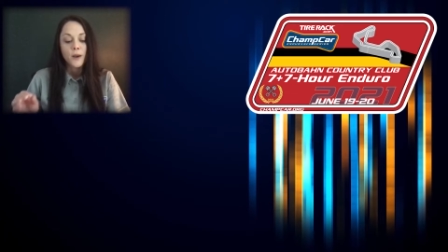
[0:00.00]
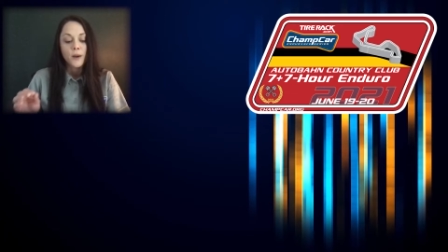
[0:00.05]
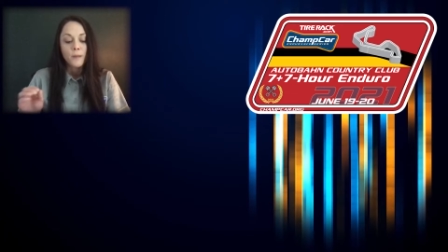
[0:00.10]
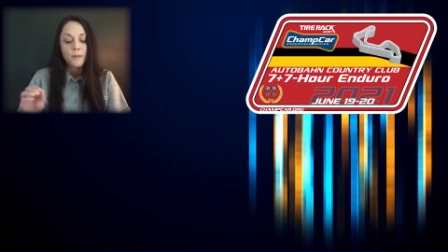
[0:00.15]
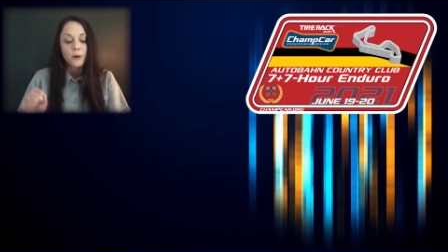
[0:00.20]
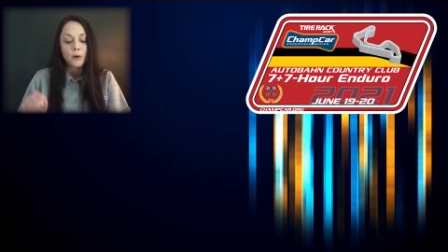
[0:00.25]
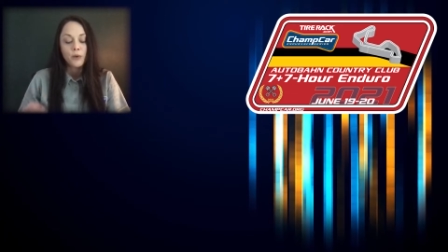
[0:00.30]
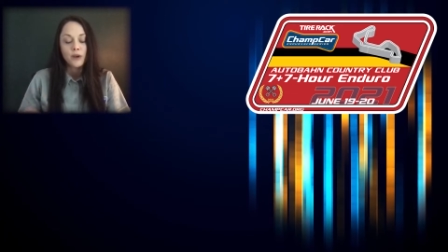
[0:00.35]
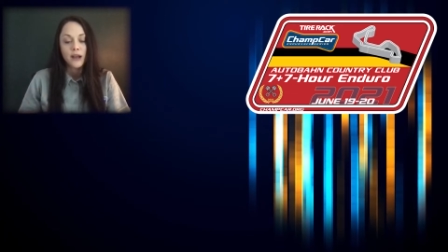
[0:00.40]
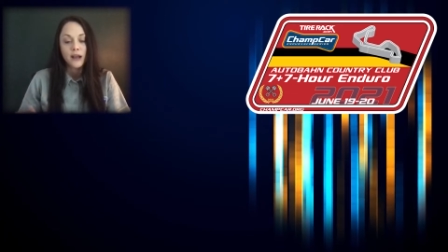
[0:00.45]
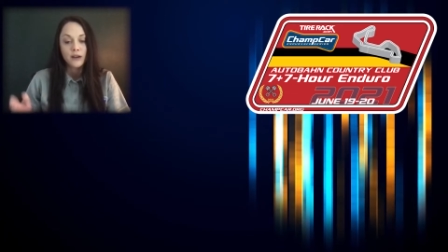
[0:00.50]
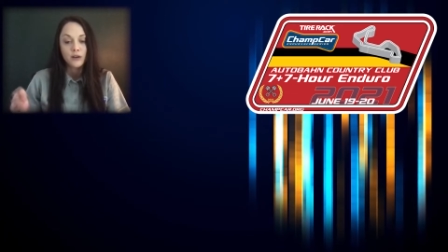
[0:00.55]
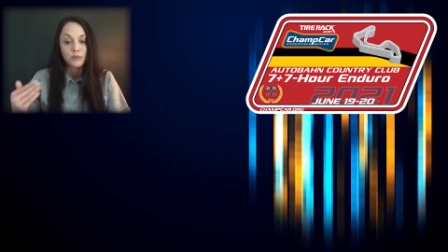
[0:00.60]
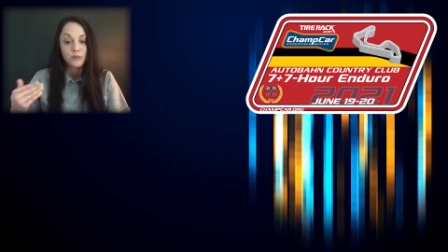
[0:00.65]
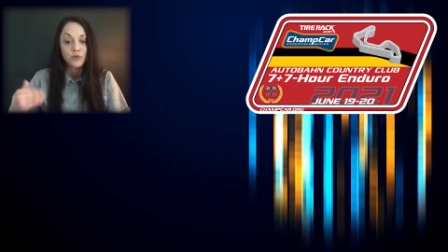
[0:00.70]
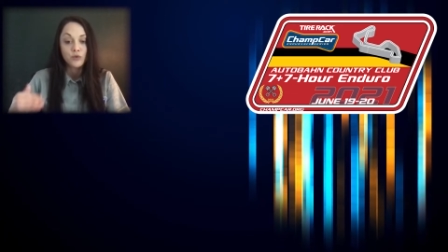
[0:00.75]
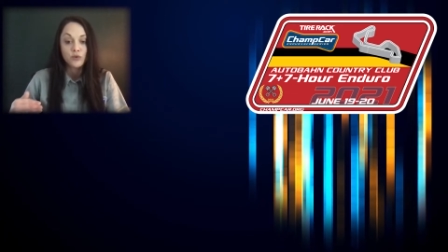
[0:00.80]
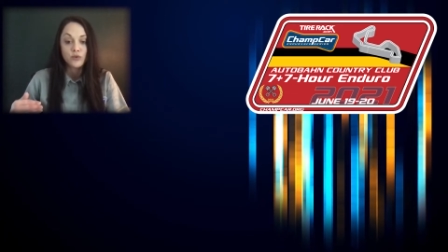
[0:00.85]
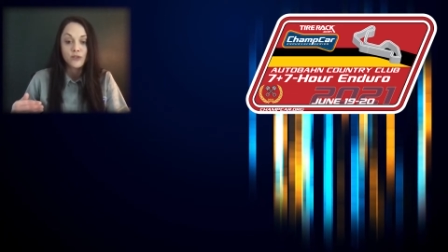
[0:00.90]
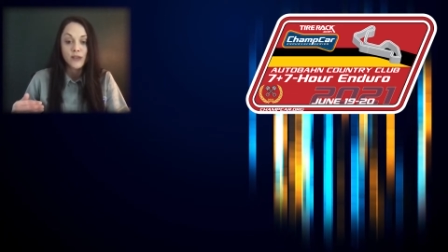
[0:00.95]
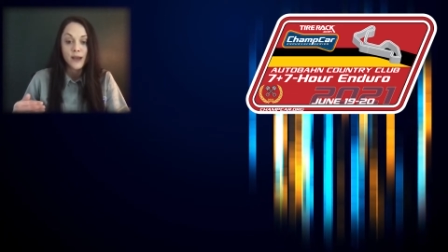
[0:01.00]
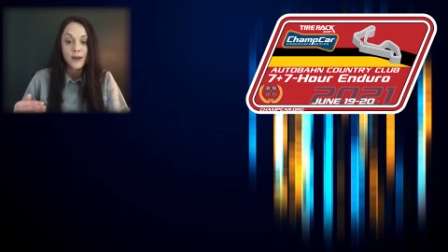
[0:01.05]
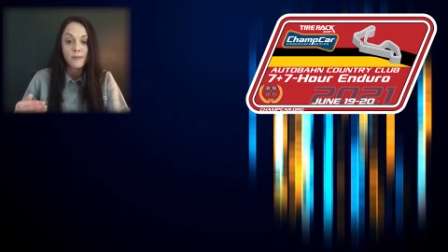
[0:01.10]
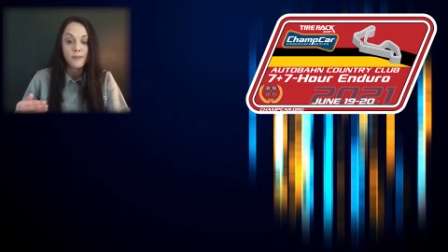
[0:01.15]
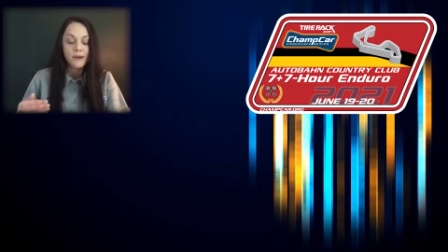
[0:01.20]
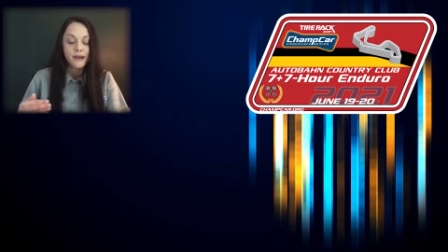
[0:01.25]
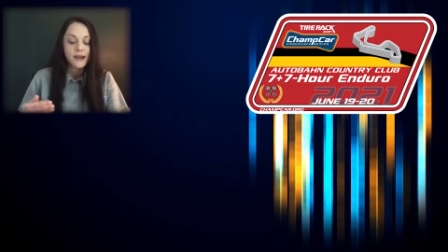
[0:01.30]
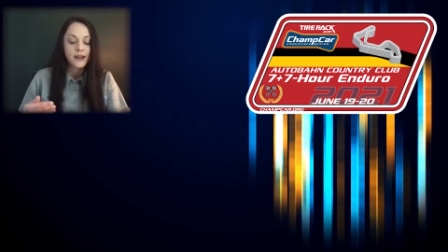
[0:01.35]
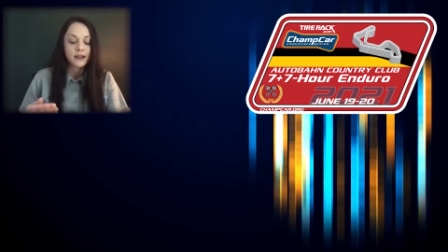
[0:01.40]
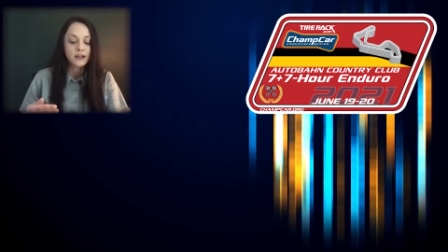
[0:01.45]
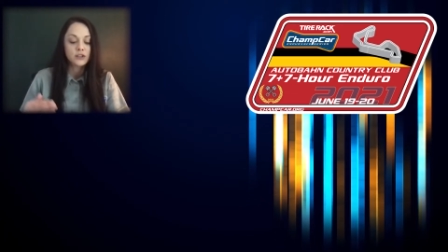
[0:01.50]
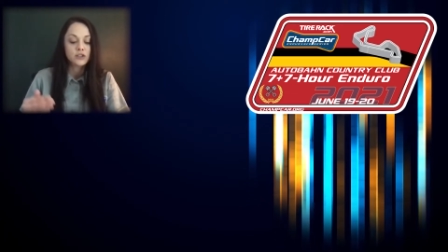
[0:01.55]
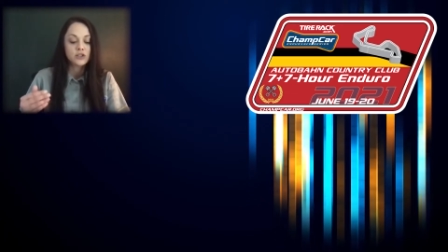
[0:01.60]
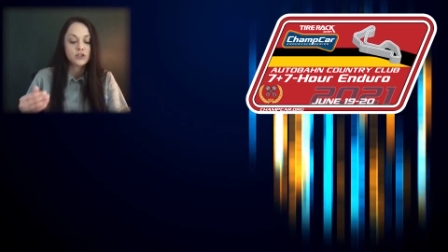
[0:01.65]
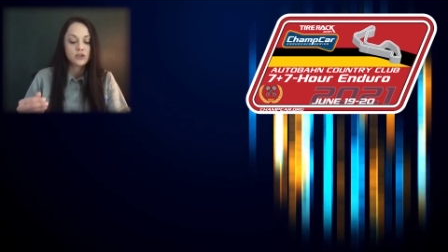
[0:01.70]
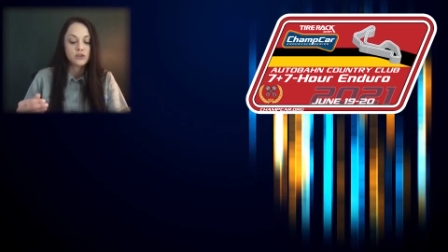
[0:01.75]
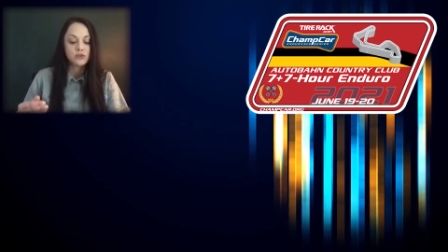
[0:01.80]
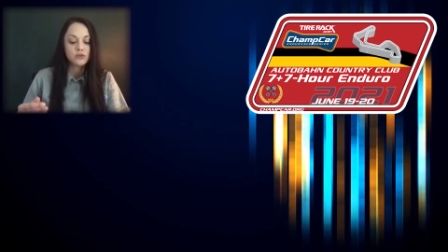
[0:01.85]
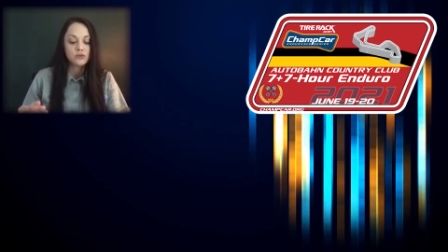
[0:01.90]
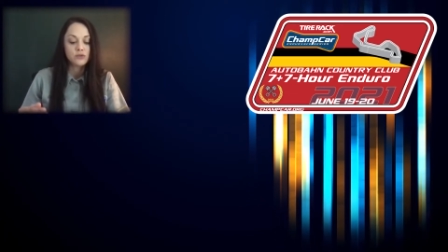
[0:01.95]
but we had to move that back
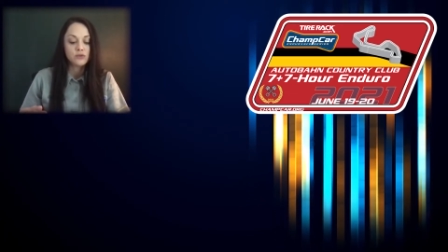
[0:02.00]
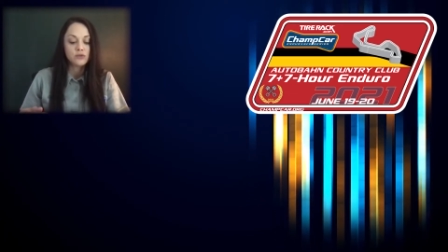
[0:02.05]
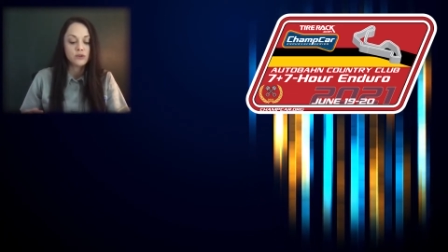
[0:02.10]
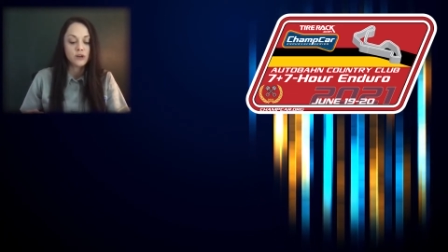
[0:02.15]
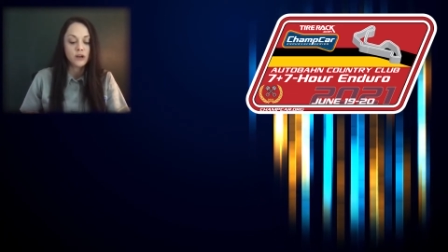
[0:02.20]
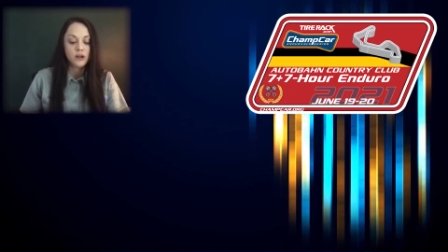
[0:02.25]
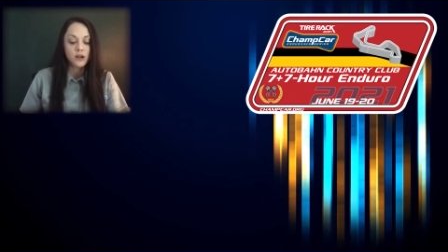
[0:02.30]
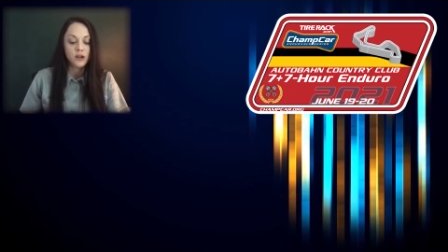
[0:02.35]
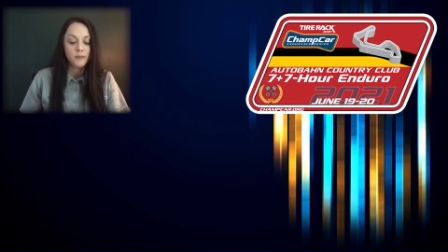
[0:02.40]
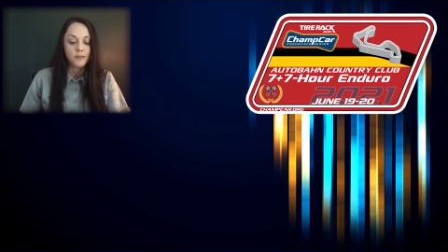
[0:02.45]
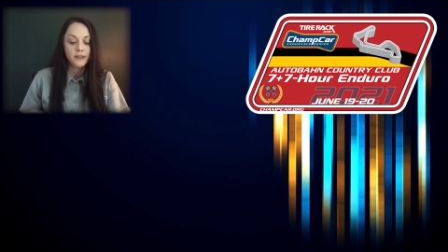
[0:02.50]
to um,